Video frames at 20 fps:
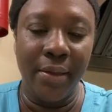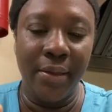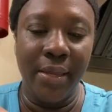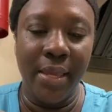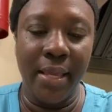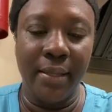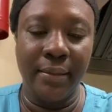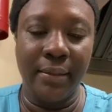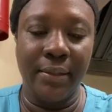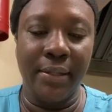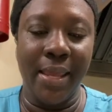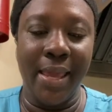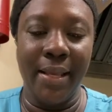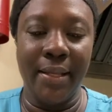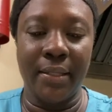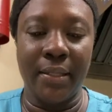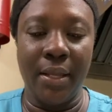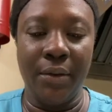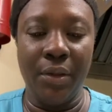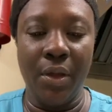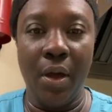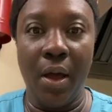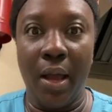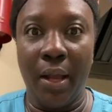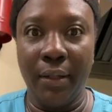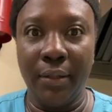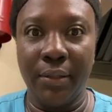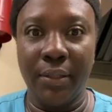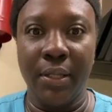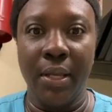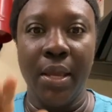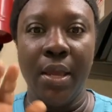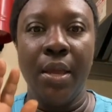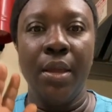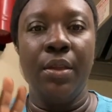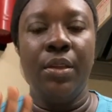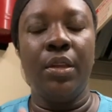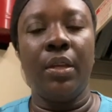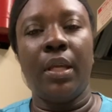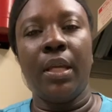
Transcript: Yes, nice and hot. You